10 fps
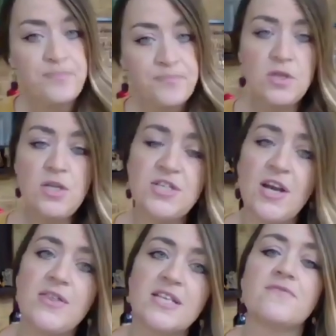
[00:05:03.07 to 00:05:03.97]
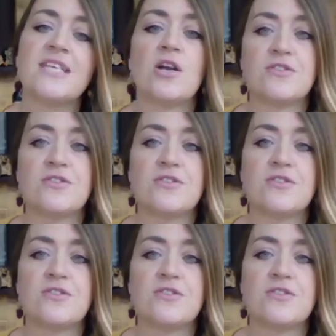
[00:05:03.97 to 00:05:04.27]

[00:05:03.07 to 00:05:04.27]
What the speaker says: So there's obviously a lot of